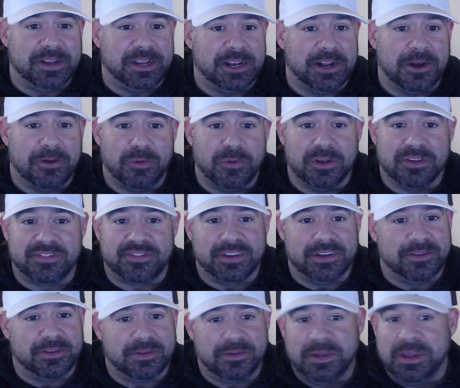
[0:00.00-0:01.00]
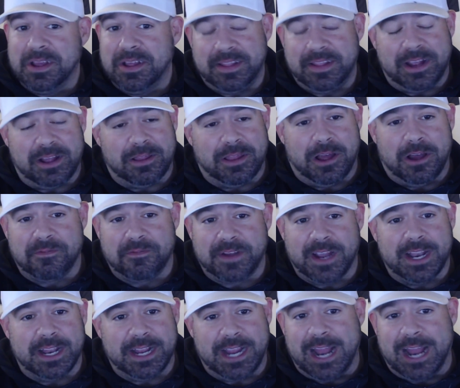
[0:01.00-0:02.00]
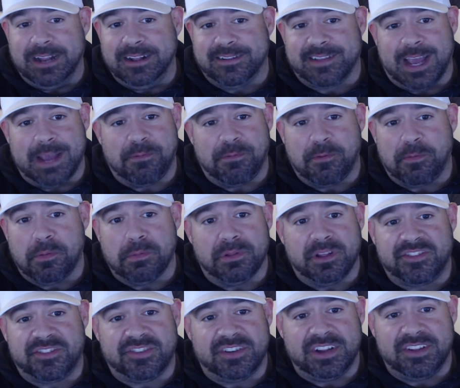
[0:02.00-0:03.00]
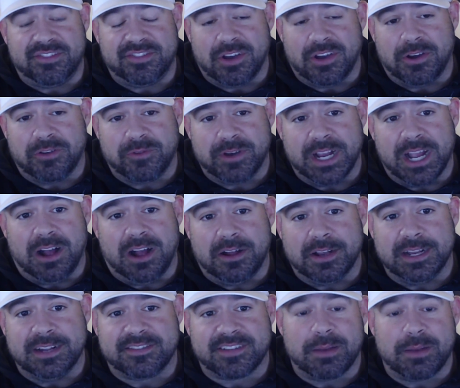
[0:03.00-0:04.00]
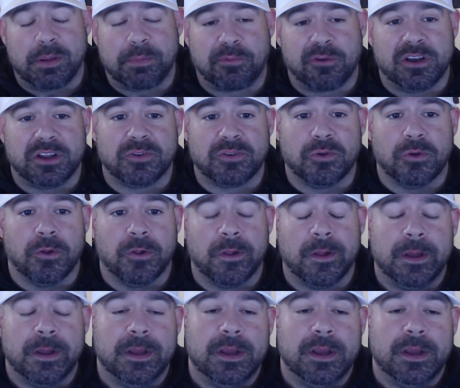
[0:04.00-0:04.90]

Wilson, they love getting any type of publicity. So in reality, it's going to be pretty cool.